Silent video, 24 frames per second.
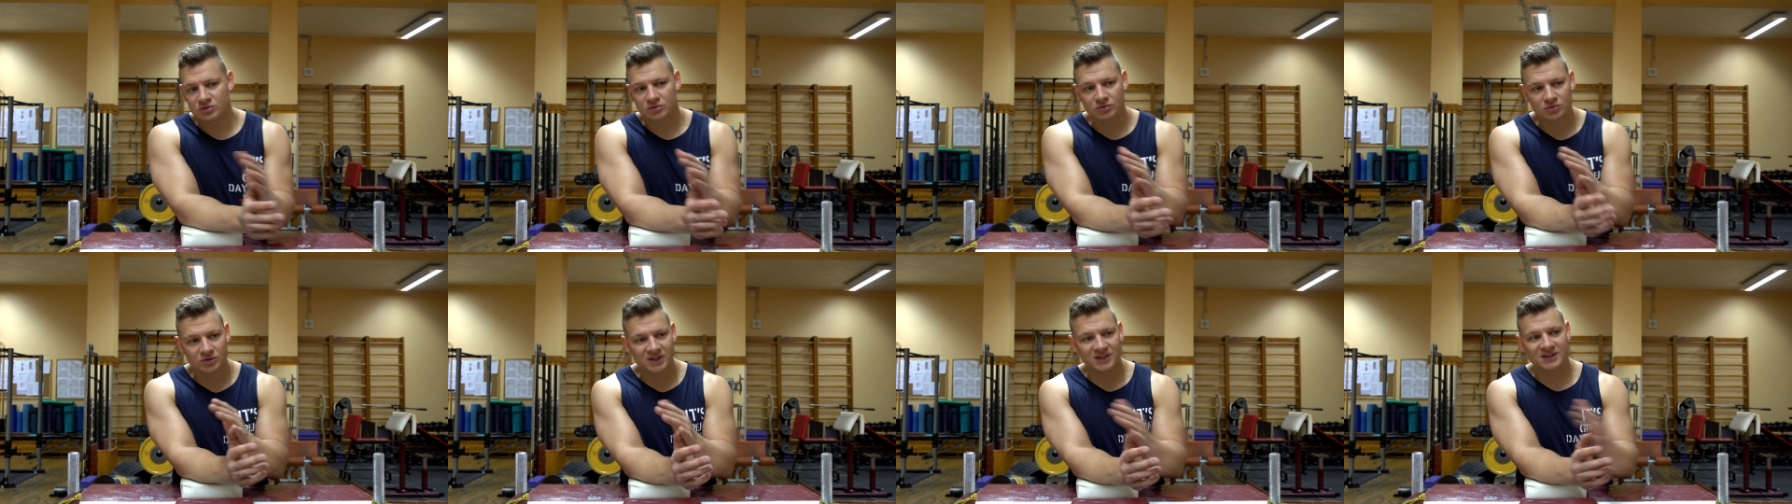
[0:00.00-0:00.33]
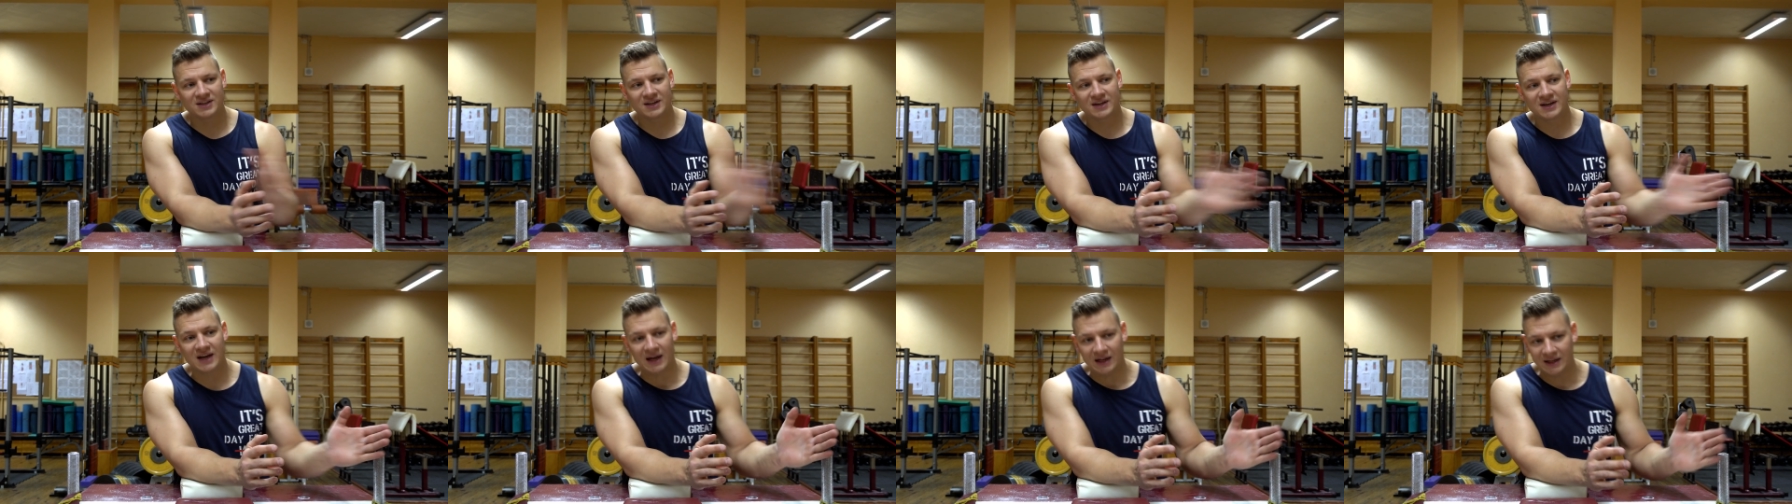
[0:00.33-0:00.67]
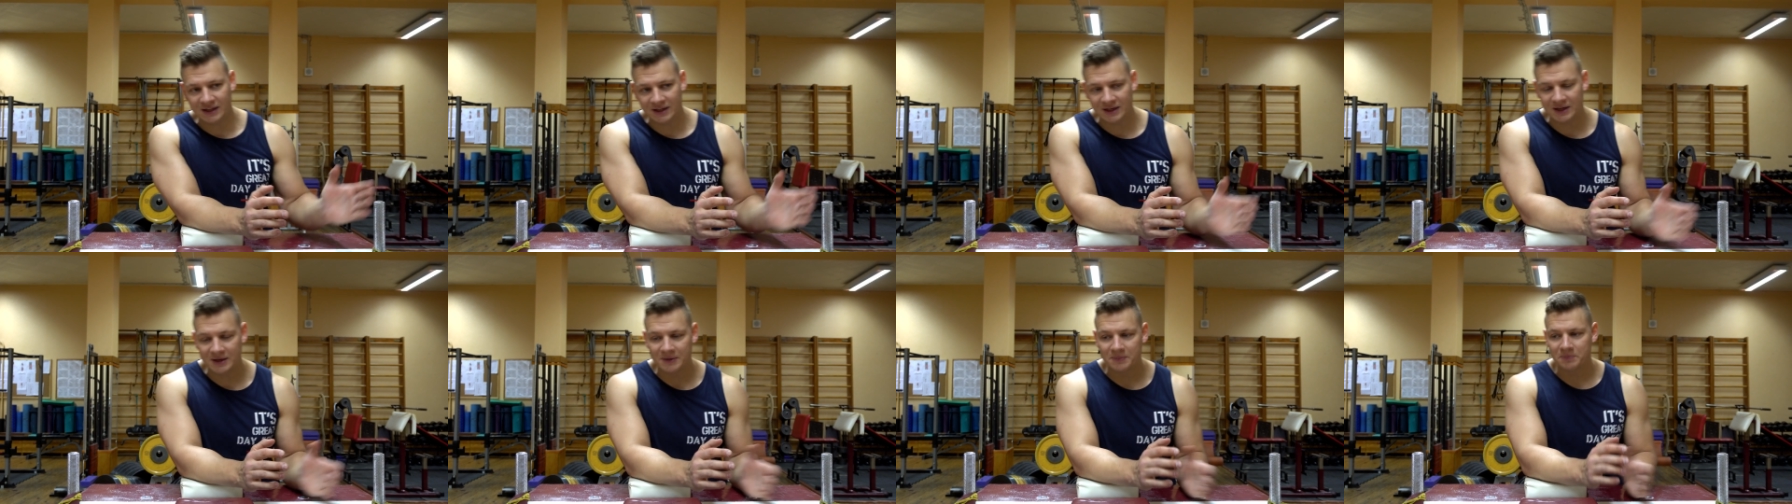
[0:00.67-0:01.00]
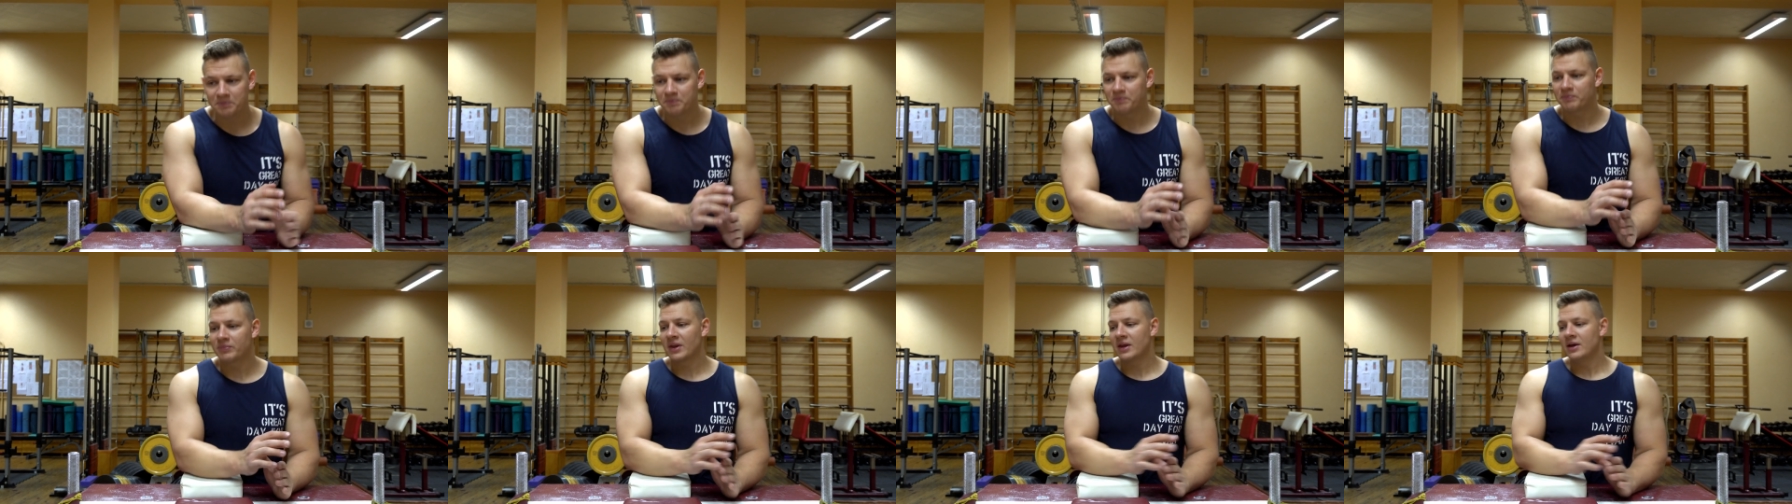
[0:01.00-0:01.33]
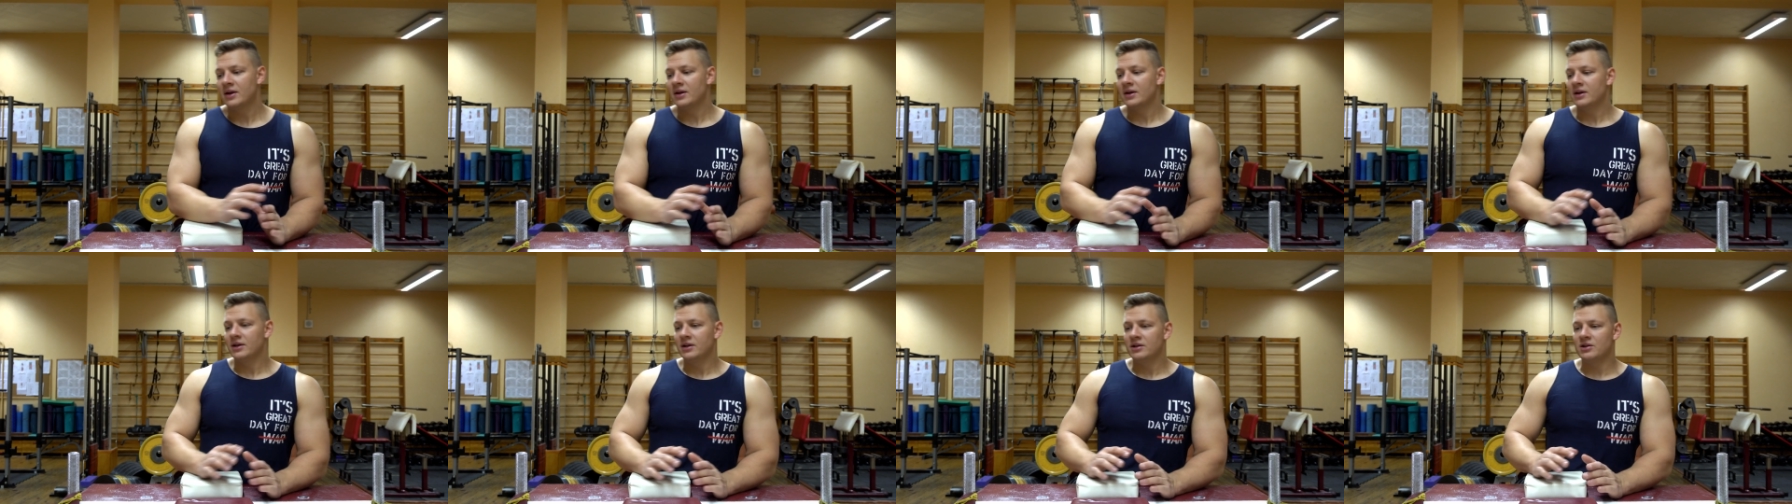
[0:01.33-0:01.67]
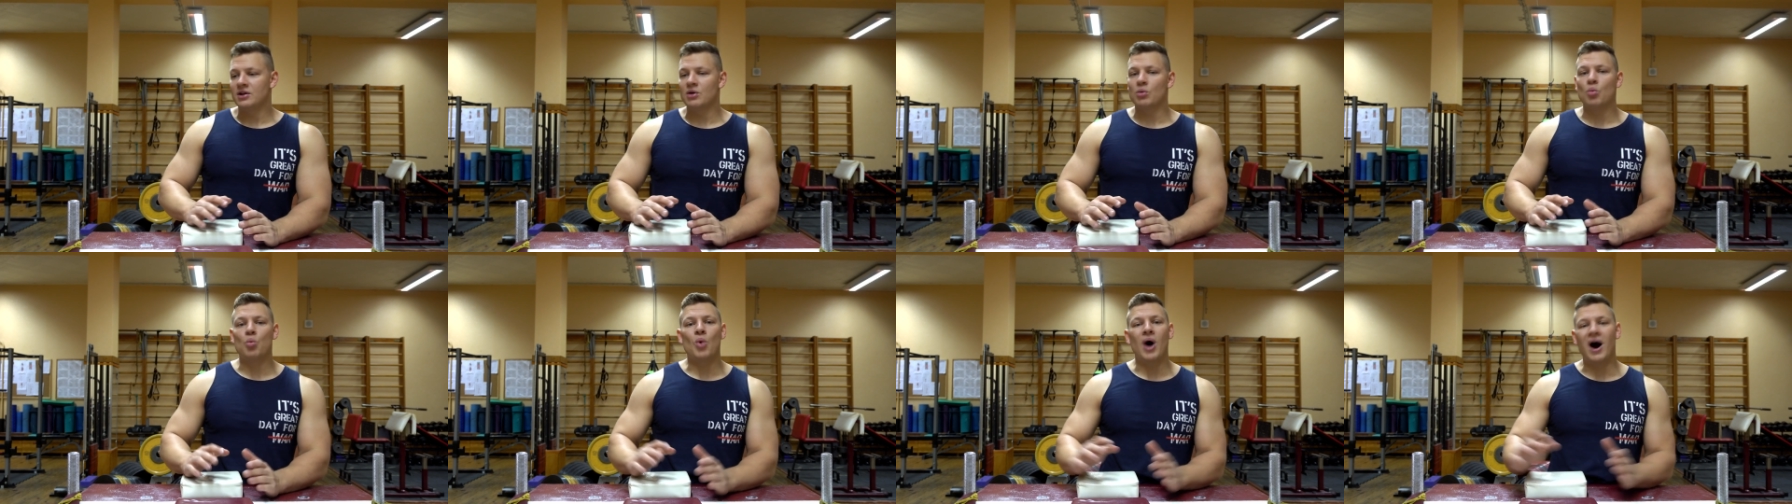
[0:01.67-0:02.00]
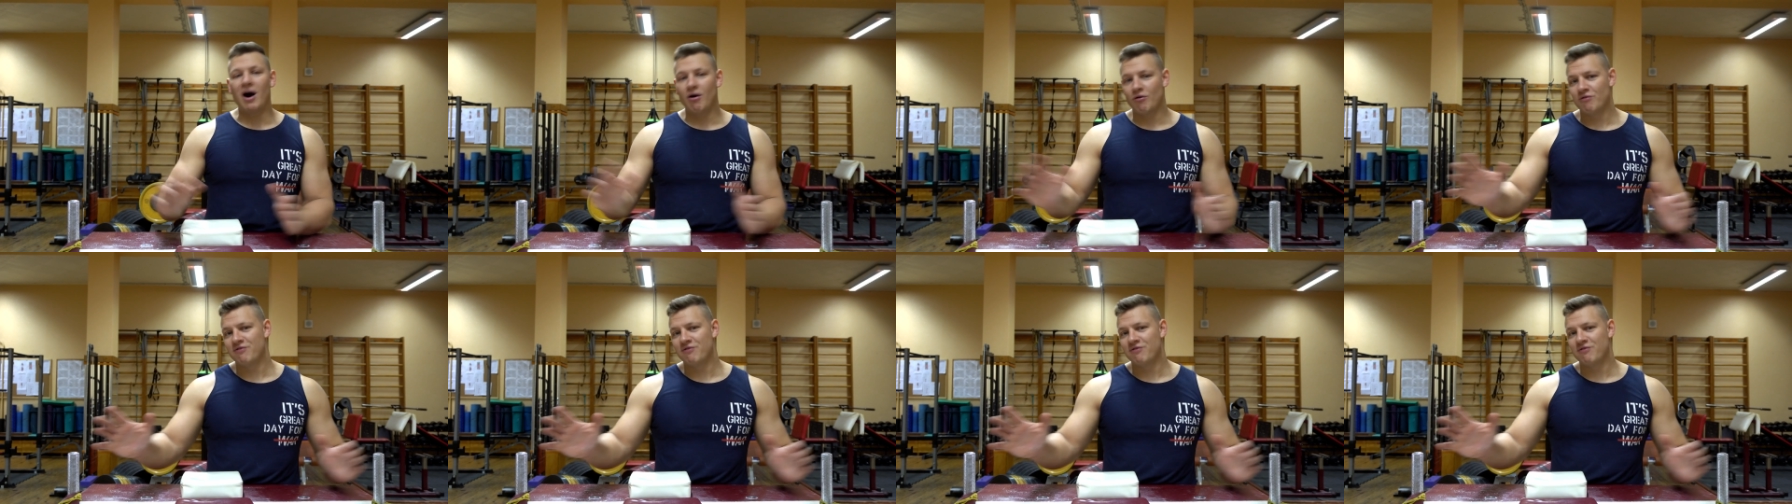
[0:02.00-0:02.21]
to Kydirgaly. The wow